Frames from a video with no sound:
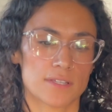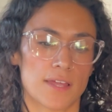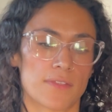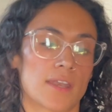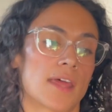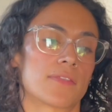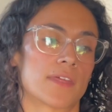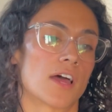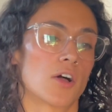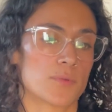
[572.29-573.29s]
and
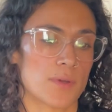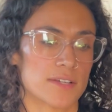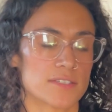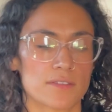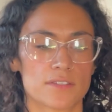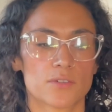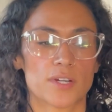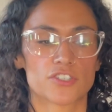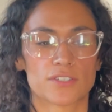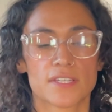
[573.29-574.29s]
then help you ask these
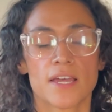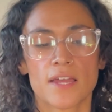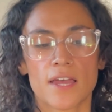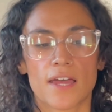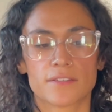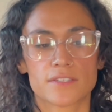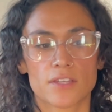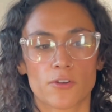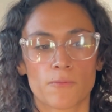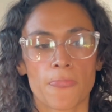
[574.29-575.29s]
questions. And
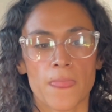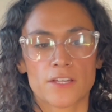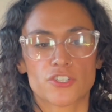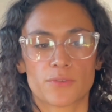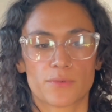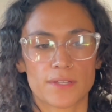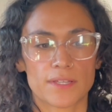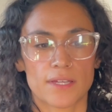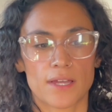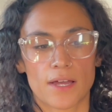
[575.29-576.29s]
so she
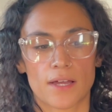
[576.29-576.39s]
really